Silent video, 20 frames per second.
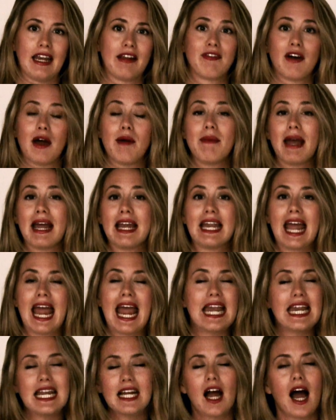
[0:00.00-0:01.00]
and if I made
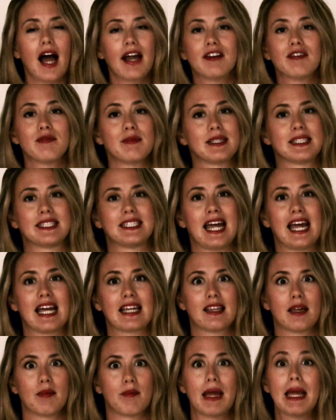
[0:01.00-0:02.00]
any kind of
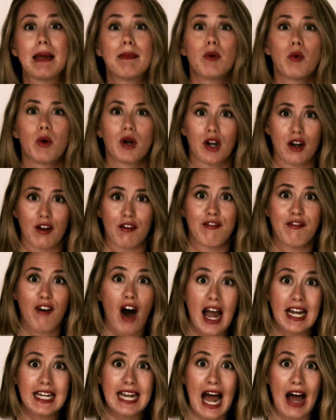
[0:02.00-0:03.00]
mistake, that people were going to
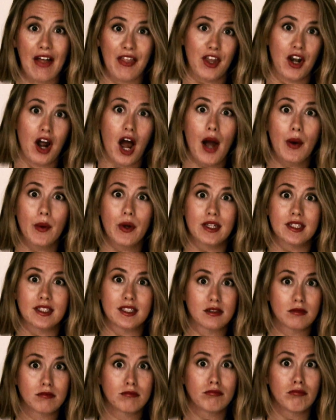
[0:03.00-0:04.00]
find out that I
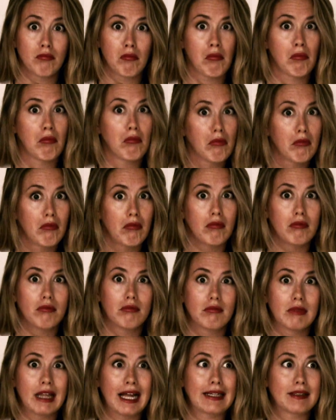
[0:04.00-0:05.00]
was
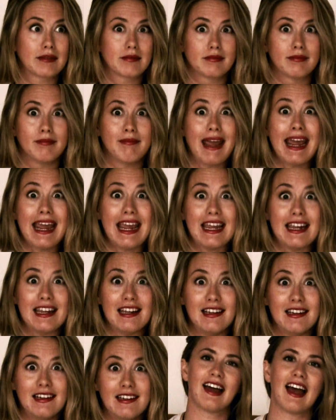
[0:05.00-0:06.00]
like
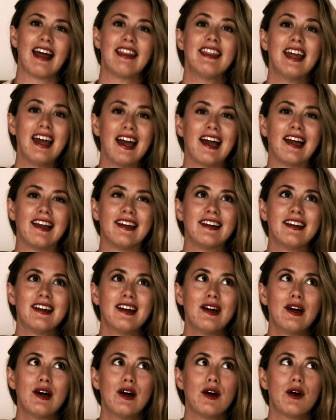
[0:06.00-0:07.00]
me. And then
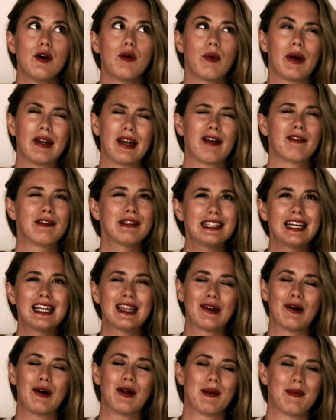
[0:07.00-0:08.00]
when I really
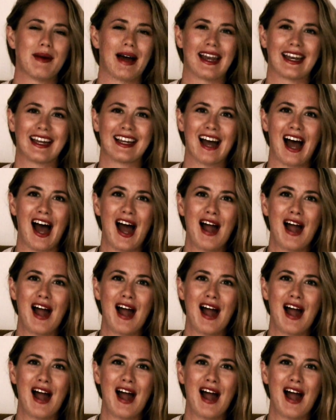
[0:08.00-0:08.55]
thought about it,